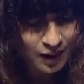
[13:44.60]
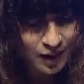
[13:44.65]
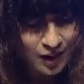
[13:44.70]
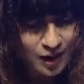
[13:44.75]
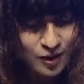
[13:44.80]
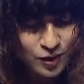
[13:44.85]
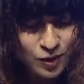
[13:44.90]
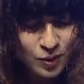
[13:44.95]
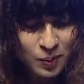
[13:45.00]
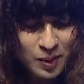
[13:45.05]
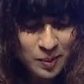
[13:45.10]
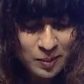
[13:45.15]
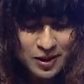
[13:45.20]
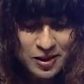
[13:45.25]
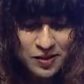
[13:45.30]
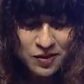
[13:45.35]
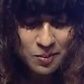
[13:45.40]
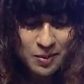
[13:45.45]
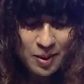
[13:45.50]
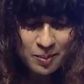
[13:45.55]
So we
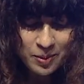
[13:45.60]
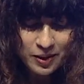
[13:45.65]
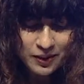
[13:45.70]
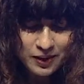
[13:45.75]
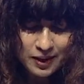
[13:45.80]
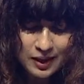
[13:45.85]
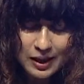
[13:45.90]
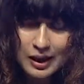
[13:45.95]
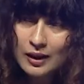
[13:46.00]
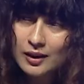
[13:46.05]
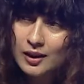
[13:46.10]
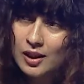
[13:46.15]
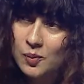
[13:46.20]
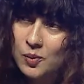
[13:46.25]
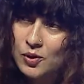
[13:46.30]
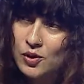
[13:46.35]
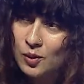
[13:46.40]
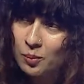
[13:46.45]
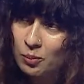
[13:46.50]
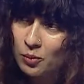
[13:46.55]
must remember that Gandhi
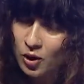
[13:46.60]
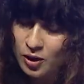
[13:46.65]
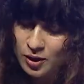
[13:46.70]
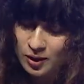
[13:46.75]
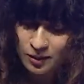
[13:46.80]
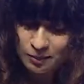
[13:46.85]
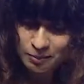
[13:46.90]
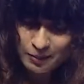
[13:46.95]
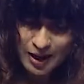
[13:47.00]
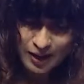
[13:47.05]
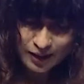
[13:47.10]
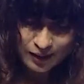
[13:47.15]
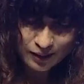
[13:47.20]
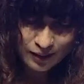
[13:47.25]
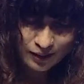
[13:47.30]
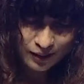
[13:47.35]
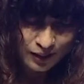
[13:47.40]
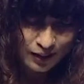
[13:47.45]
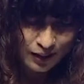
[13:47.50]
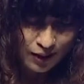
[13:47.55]
was a modern
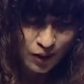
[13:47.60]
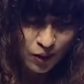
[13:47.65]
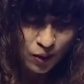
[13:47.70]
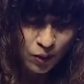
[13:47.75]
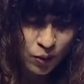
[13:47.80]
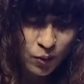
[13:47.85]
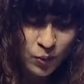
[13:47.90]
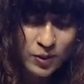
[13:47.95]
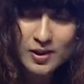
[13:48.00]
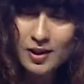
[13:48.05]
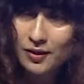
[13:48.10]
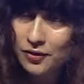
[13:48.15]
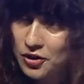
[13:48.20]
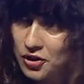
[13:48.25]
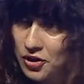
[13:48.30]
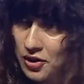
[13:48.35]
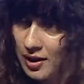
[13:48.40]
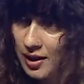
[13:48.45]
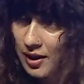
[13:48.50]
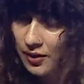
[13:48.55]
man who was
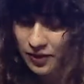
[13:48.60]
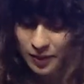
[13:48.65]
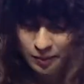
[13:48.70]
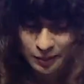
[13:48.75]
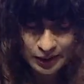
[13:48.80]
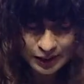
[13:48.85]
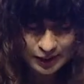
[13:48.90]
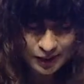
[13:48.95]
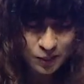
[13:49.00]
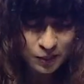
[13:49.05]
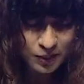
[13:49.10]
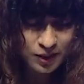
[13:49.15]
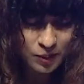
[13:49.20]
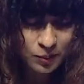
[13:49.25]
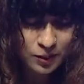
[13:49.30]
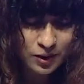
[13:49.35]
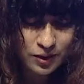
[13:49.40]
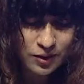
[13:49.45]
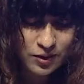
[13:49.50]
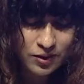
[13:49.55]
sufficiently familiar with the
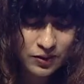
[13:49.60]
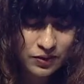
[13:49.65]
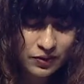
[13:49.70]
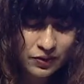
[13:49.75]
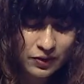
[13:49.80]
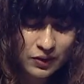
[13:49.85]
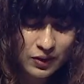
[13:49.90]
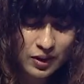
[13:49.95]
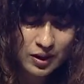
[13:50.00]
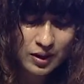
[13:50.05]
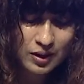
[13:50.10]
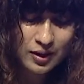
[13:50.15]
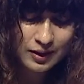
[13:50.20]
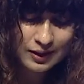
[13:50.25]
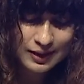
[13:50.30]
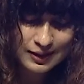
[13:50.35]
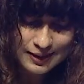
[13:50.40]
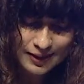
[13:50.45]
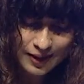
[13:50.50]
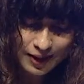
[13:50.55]
works of
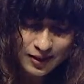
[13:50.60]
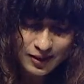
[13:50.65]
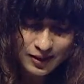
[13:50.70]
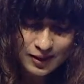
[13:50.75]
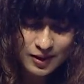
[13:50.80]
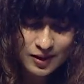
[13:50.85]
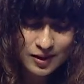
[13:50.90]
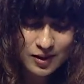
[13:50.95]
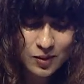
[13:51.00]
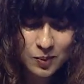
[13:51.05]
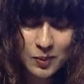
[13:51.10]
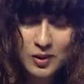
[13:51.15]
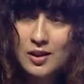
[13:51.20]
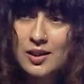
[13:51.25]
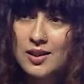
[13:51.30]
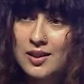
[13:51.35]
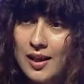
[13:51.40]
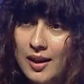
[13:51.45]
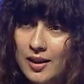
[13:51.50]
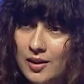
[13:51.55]
these scientists, with the
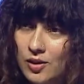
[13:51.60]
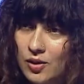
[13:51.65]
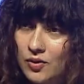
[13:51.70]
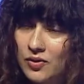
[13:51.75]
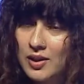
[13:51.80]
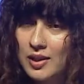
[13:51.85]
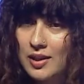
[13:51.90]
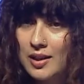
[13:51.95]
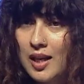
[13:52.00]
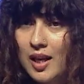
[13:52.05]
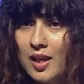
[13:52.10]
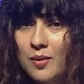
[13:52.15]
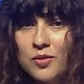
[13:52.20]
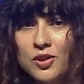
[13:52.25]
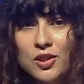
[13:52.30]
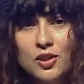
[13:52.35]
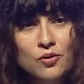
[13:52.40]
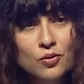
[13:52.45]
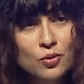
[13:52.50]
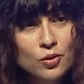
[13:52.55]
science of his times.
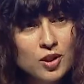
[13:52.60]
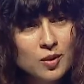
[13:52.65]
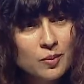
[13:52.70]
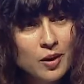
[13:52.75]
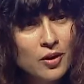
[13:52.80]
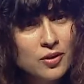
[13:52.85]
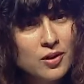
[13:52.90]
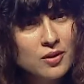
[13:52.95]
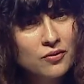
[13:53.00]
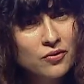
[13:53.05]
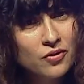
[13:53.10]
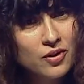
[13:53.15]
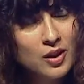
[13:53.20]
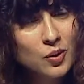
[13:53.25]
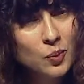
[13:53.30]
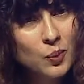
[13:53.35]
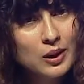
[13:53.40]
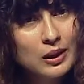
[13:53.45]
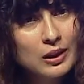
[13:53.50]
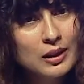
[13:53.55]
He wrote about it
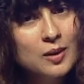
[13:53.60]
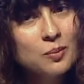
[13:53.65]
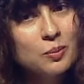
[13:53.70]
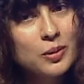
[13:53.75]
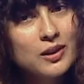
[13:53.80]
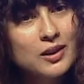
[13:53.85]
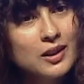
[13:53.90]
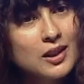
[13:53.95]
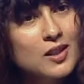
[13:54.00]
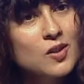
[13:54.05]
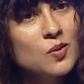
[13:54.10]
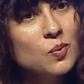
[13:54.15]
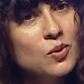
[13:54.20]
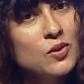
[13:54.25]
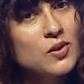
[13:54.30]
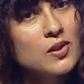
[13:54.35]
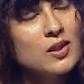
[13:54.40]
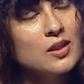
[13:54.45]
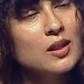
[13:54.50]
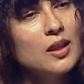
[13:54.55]
frequently, but this
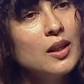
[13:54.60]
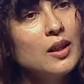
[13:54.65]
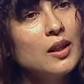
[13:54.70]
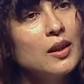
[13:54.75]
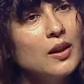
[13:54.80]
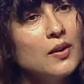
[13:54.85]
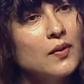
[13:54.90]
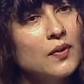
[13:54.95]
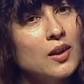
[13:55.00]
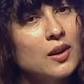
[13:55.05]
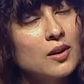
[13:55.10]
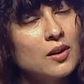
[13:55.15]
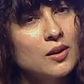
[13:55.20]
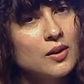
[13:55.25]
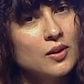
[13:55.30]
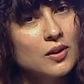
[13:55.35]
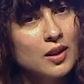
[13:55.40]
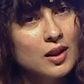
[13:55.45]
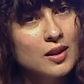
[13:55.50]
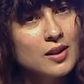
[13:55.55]
was
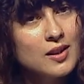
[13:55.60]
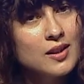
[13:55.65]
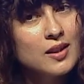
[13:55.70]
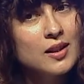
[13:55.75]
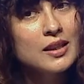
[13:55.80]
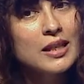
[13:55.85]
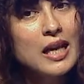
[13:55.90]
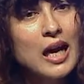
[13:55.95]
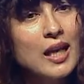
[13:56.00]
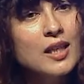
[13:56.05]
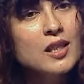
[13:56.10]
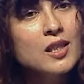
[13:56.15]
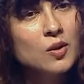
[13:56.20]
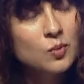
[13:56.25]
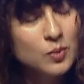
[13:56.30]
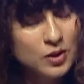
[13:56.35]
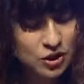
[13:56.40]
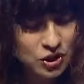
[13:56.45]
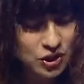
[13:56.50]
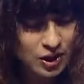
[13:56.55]
the concern under
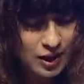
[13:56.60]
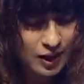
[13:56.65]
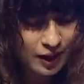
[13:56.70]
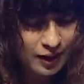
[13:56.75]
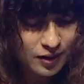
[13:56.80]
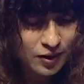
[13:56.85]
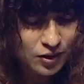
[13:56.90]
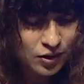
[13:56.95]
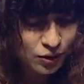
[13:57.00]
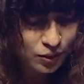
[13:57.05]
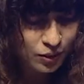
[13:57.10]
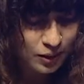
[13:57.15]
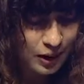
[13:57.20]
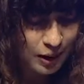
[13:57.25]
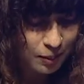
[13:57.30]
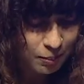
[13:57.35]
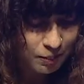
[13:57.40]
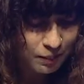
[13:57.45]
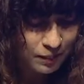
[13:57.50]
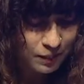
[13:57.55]
which he understood
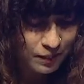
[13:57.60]
them.